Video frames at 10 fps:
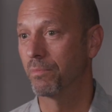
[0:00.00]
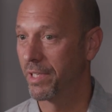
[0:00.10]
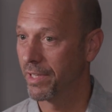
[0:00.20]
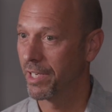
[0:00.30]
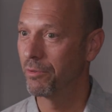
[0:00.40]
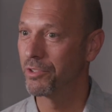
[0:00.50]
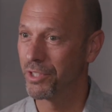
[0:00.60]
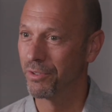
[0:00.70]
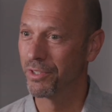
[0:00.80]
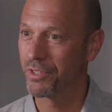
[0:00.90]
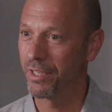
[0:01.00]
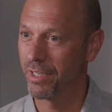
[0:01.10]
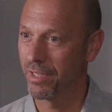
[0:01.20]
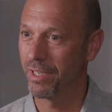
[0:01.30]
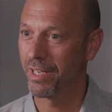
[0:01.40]
being that he was Jewish,
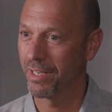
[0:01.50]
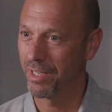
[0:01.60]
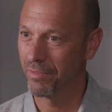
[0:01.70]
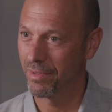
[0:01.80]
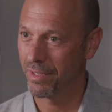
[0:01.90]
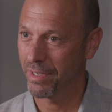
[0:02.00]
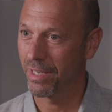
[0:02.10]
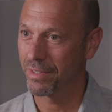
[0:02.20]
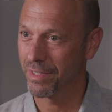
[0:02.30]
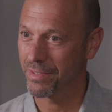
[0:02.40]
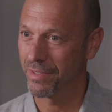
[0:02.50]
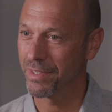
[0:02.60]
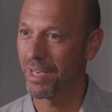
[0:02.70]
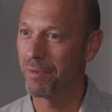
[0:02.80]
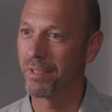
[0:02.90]
and again, given the context of
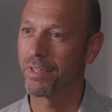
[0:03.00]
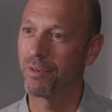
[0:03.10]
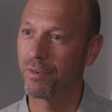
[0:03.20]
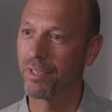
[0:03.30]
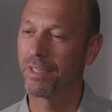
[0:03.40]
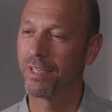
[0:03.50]
the time that they were in,